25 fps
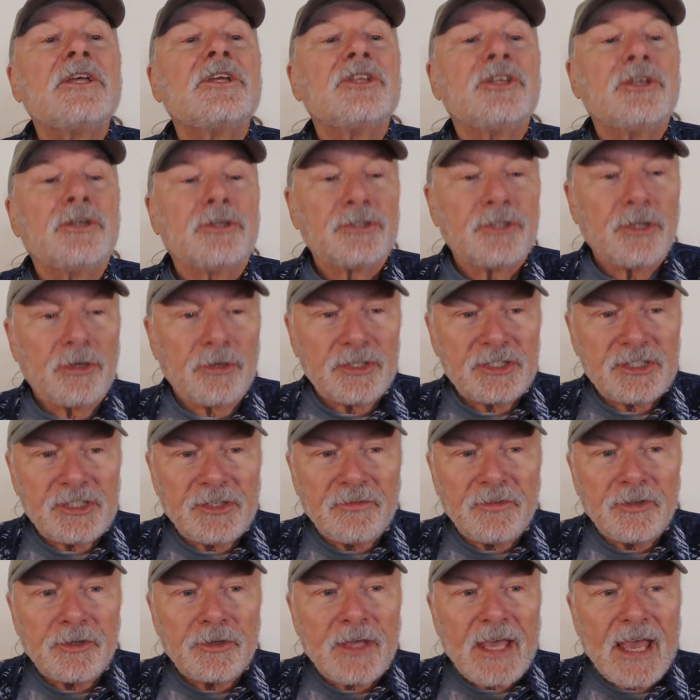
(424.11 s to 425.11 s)
You'll notice
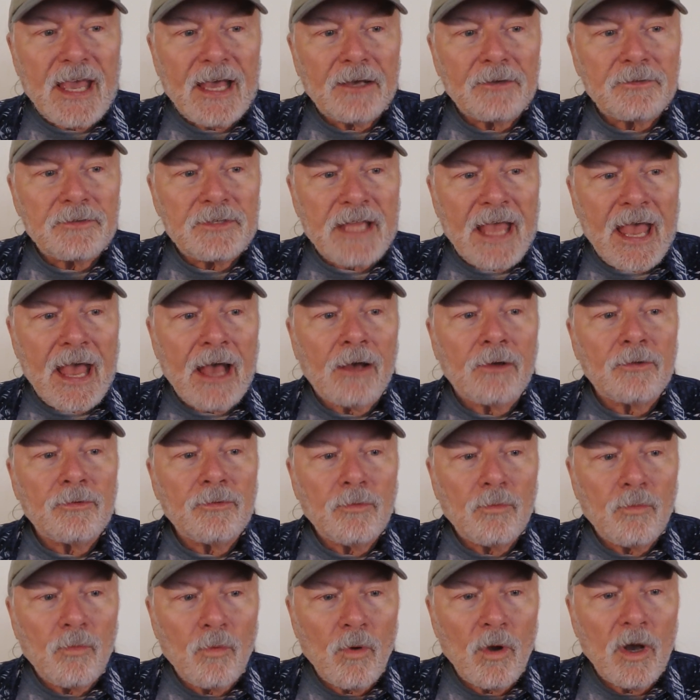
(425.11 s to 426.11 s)
if you count
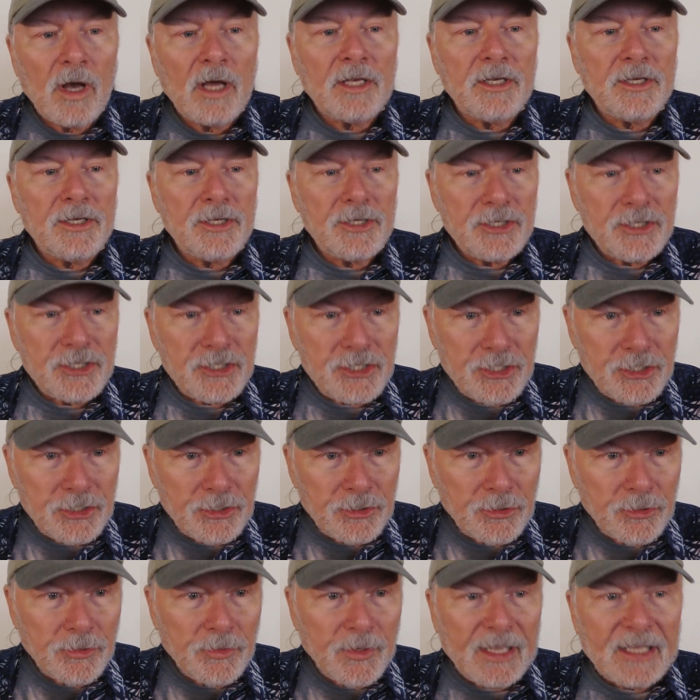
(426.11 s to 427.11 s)
down 1,
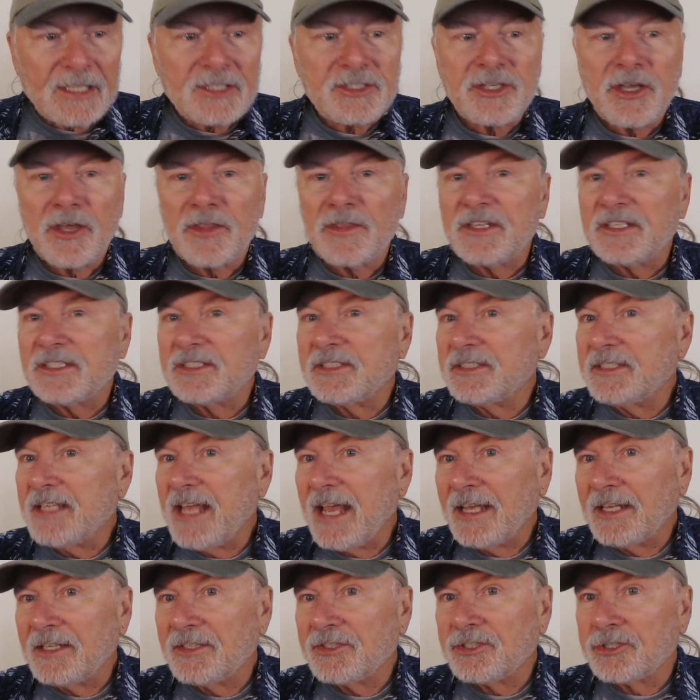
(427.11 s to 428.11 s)
2, it's on the
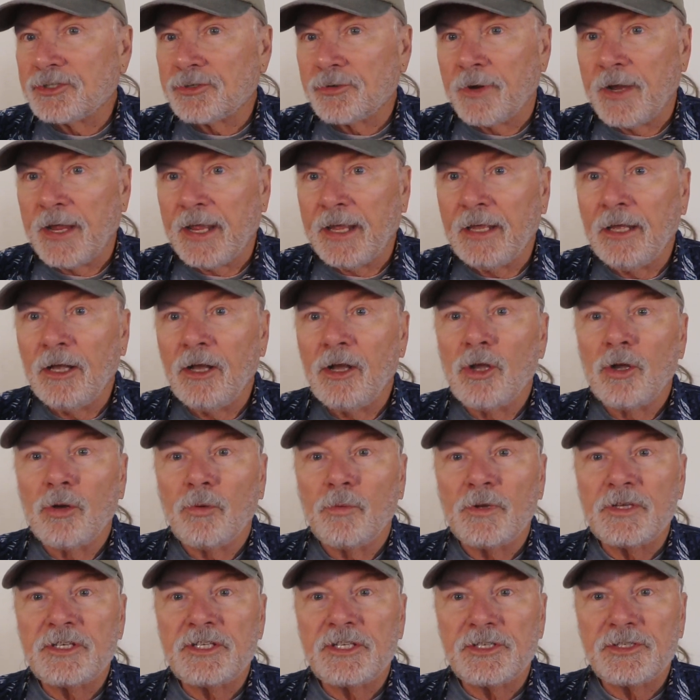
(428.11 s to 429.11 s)
second string,
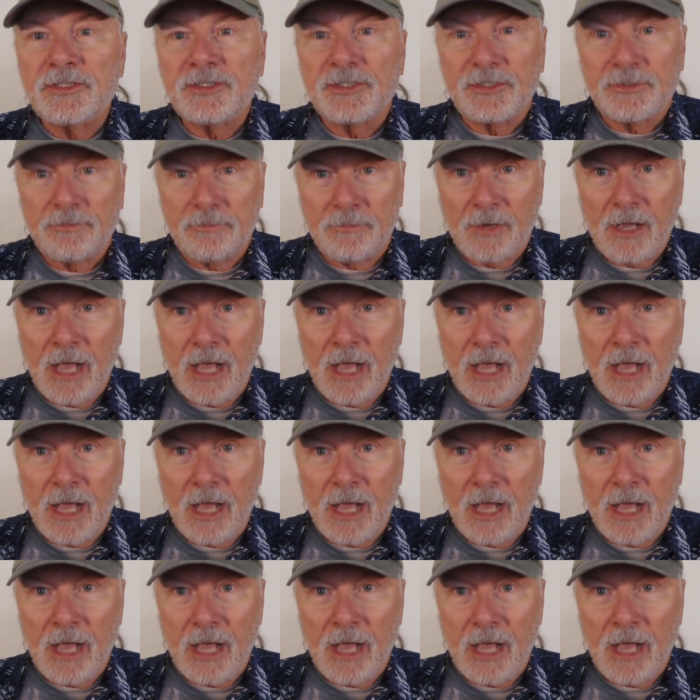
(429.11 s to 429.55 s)
which is